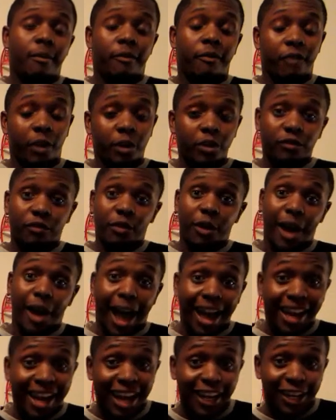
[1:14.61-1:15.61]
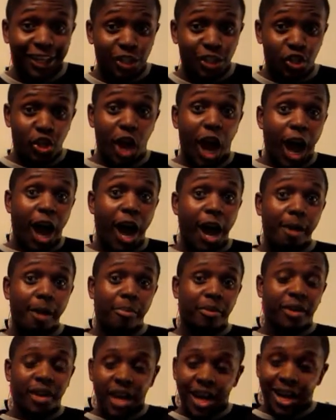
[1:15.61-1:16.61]
First of all, I got a job,
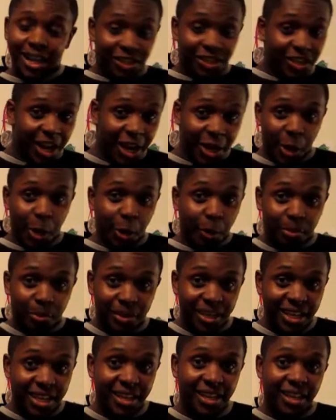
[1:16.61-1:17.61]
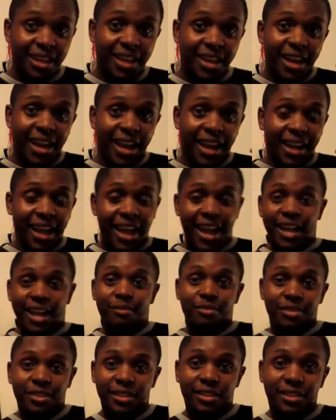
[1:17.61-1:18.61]
a J-O-B, at
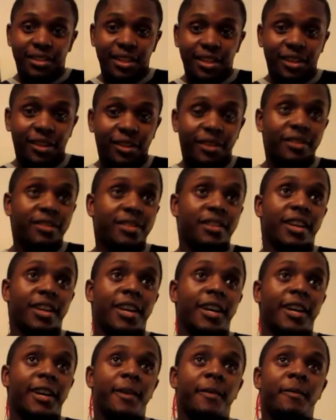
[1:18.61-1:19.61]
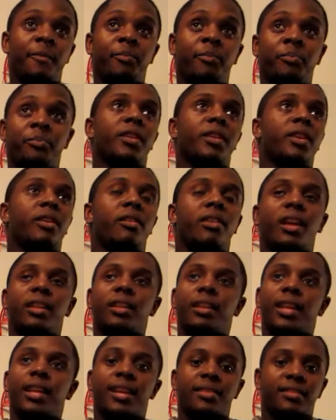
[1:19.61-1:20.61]
AMC Theaters. You know,
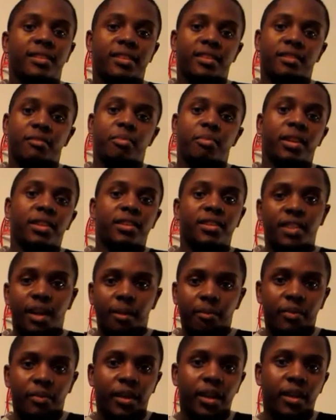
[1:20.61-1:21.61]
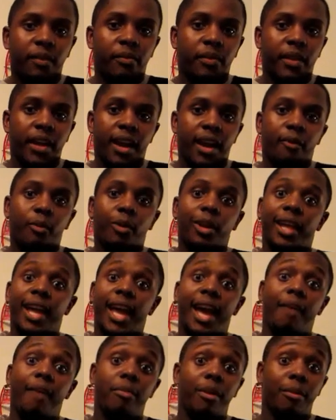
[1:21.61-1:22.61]
nonetheless, this has been something that I really
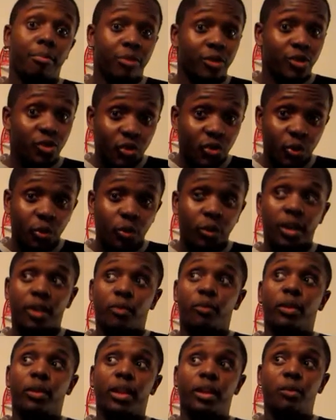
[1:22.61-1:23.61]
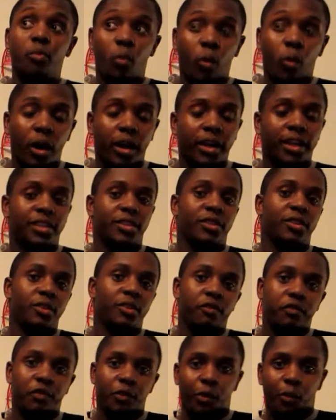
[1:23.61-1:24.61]
have been pursuing and really wanting to do
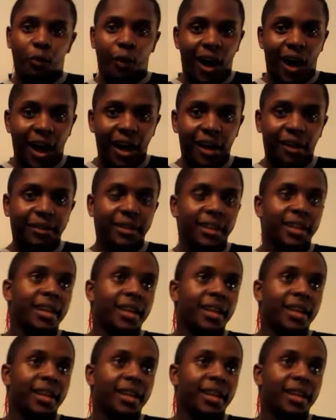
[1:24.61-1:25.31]
for a while.